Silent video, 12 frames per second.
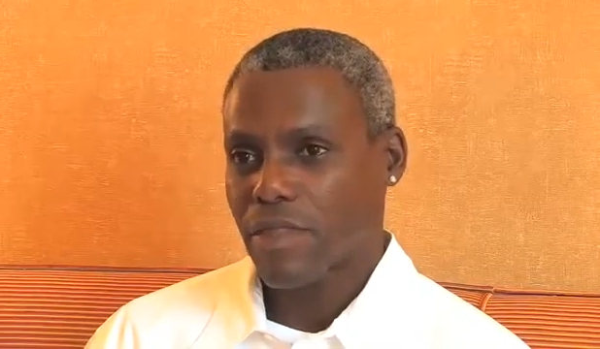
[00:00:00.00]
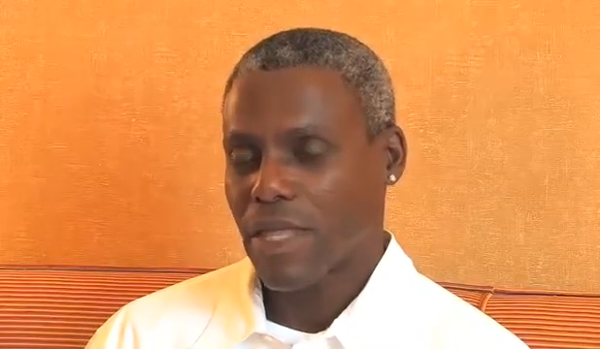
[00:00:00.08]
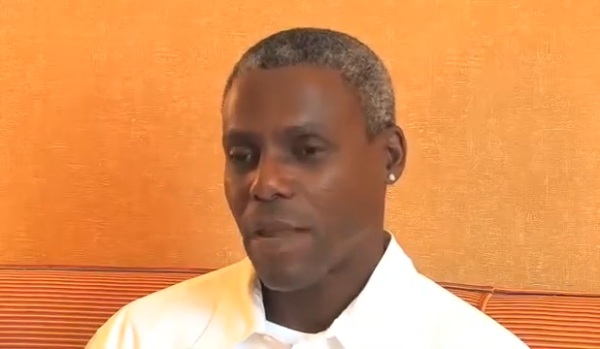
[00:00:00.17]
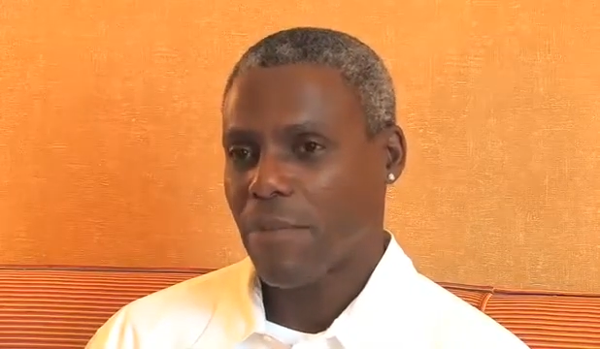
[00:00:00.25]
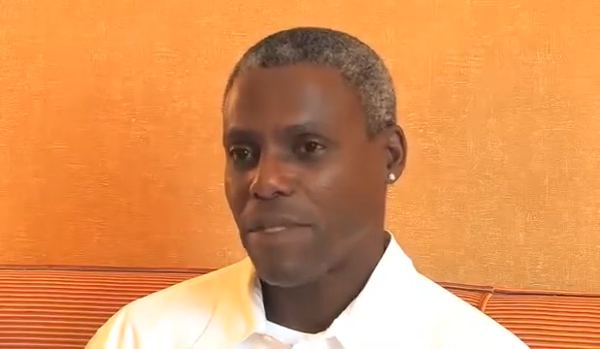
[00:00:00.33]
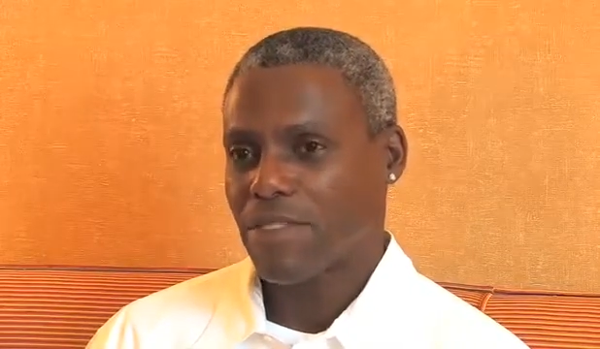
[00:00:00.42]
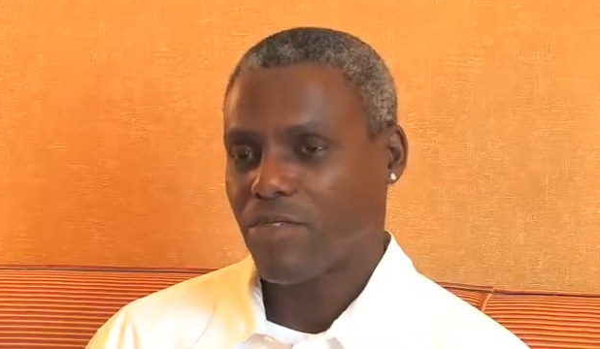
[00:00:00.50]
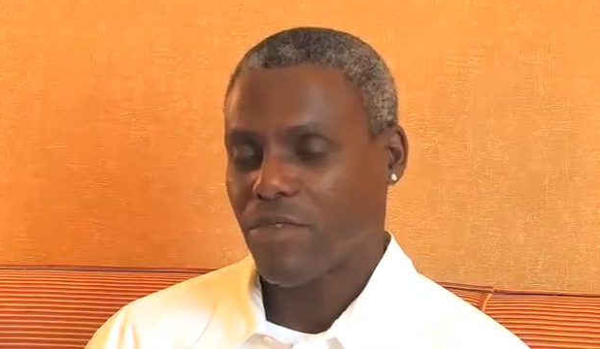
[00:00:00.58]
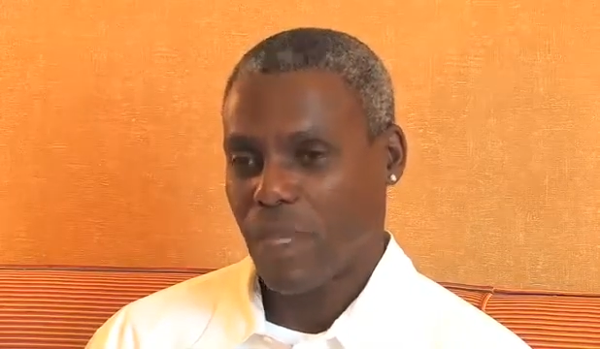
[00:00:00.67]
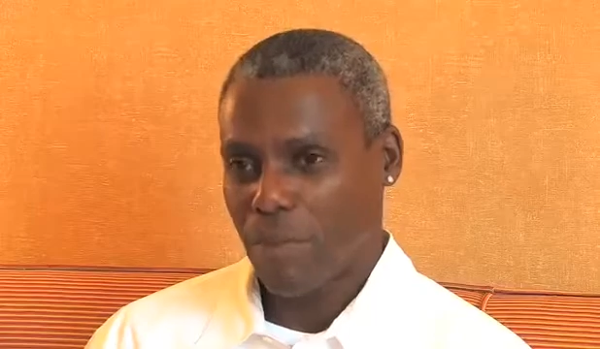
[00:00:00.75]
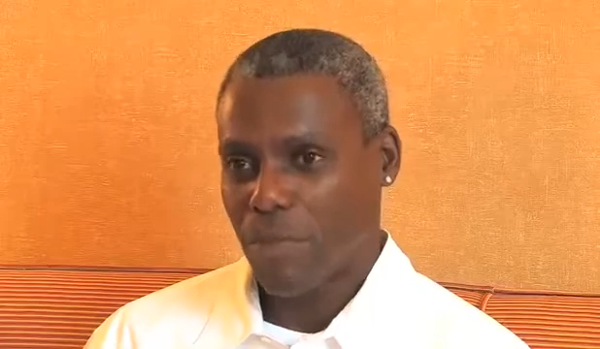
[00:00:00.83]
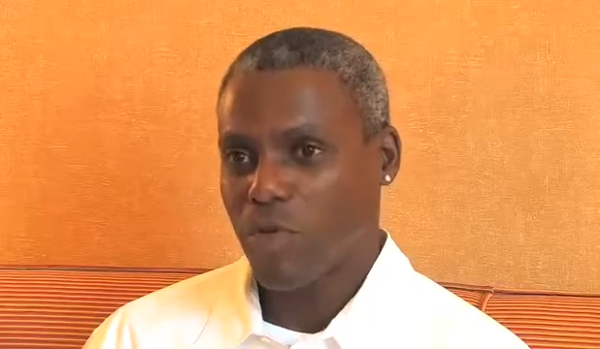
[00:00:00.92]
that I've been to
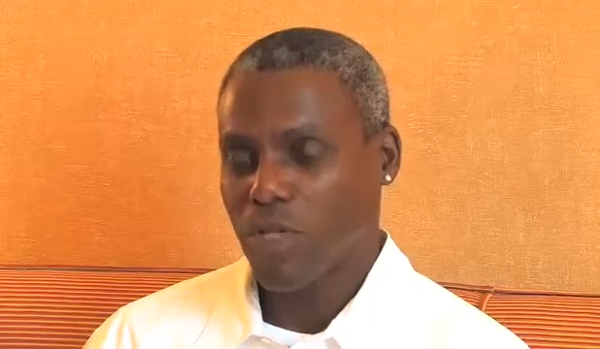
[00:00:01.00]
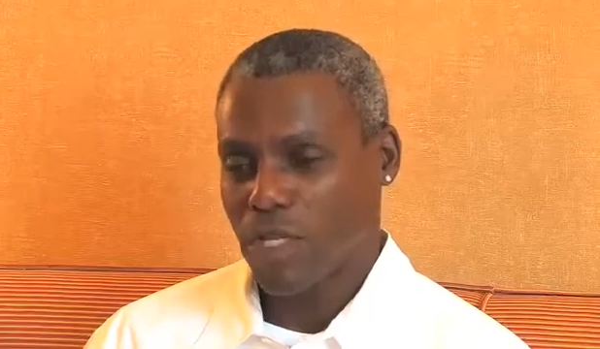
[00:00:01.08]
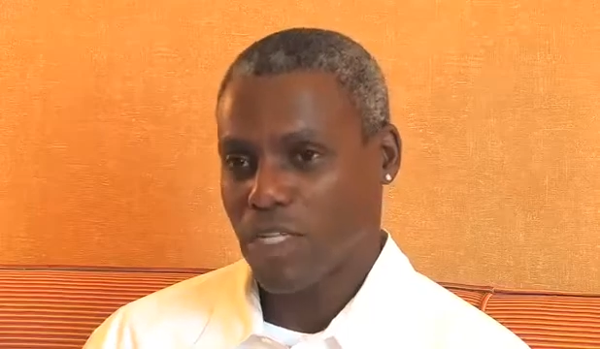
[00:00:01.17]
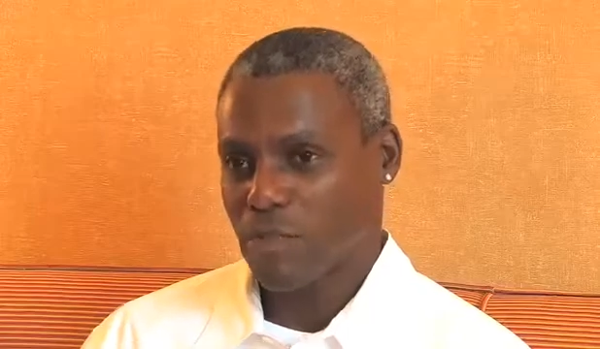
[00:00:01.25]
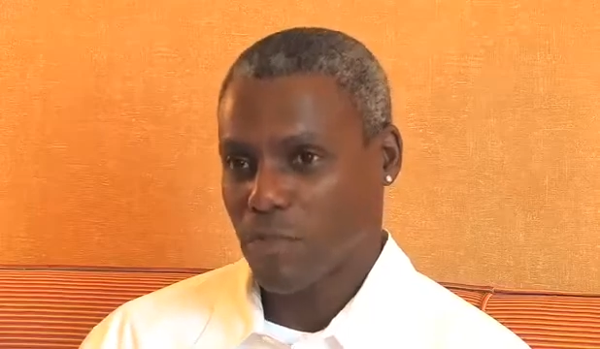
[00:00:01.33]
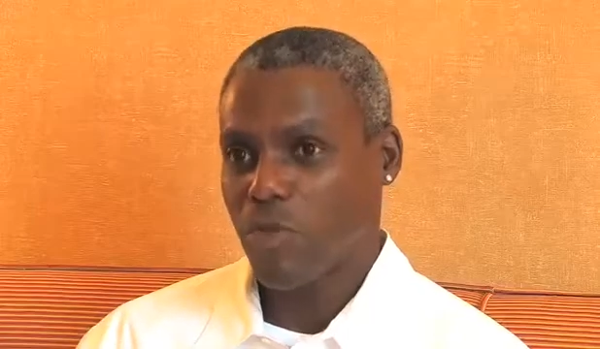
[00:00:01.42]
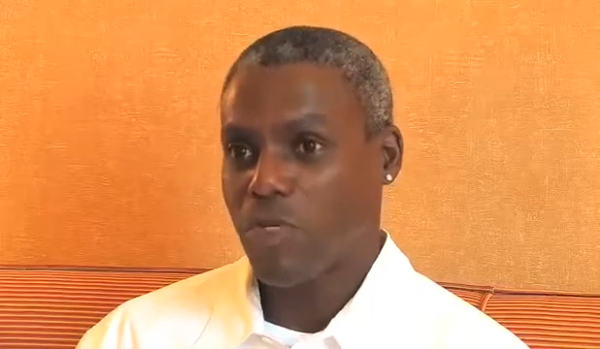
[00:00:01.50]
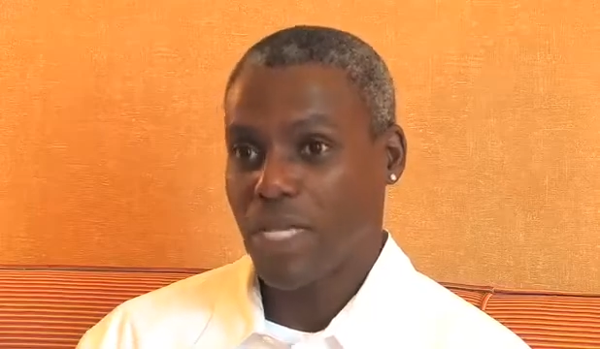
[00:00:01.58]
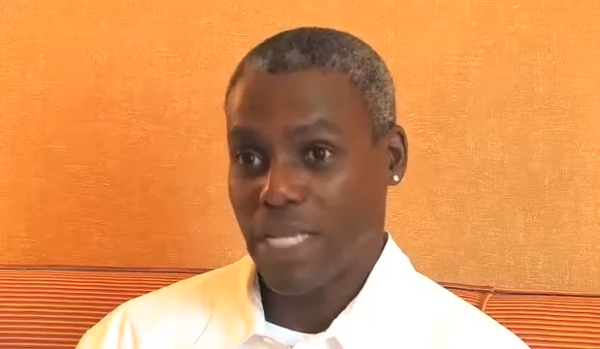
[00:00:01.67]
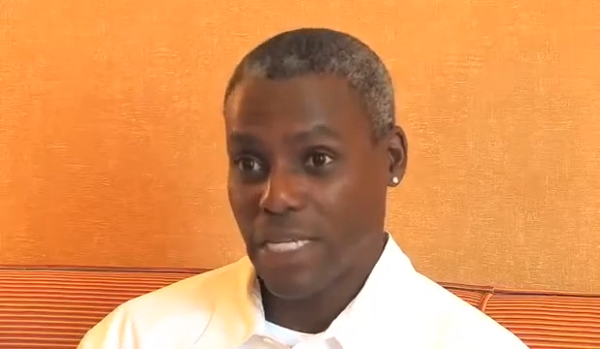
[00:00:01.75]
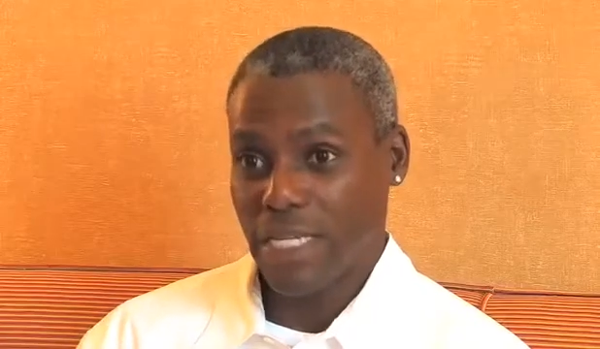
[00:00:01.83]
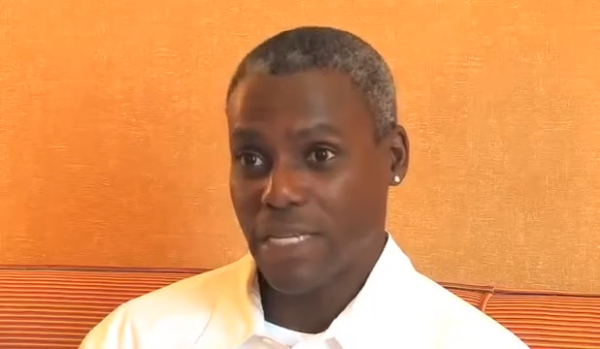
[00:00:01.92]
named Pune. It's Pune,
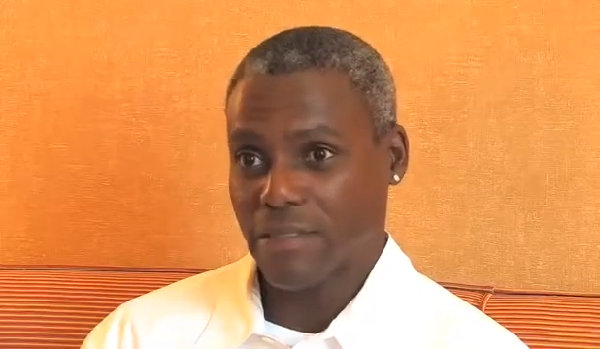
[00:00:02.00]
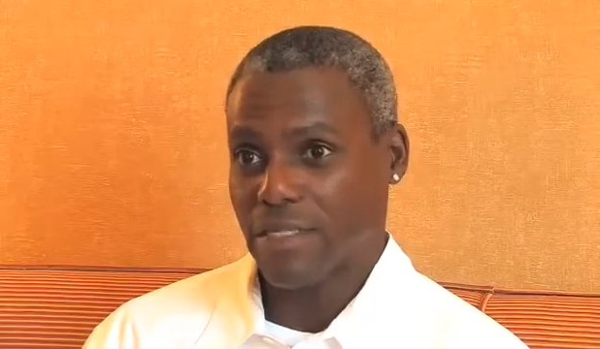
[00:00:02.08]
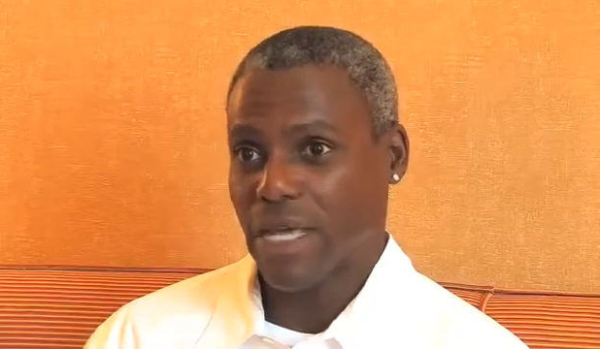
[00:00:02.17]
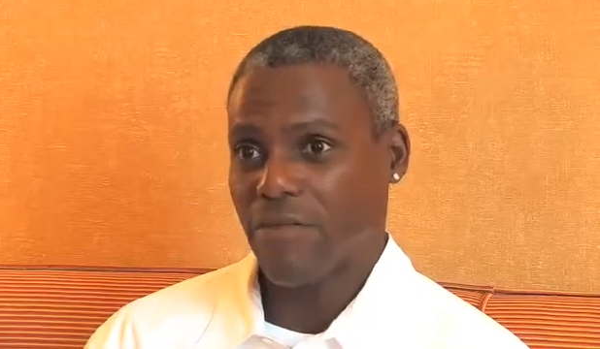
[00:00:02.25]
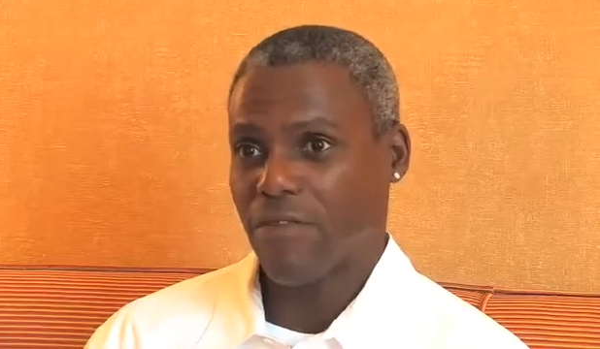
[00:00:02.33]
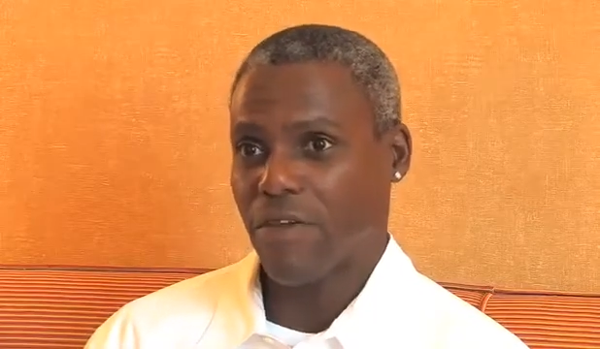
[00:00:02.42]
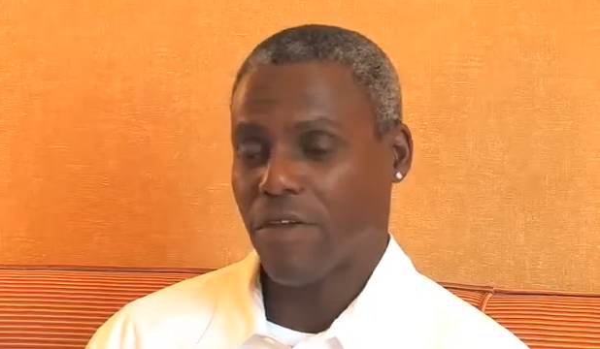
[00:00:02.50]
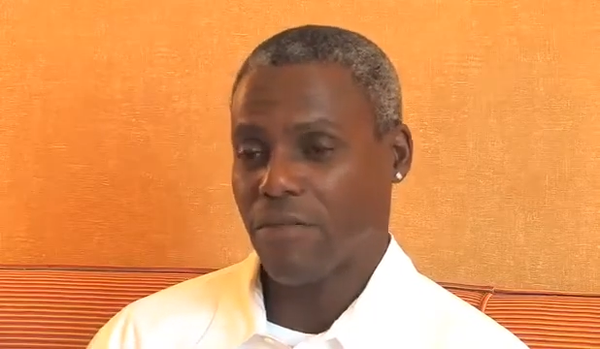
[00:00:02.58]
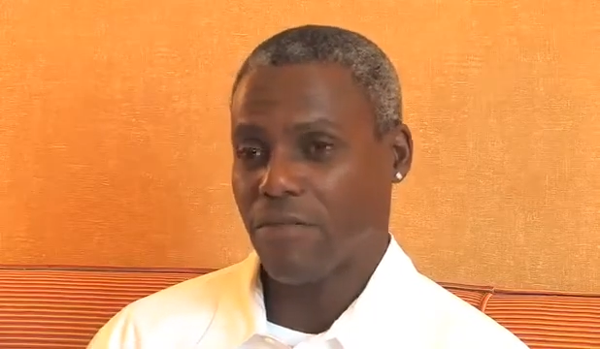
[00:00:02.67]
India. It's not very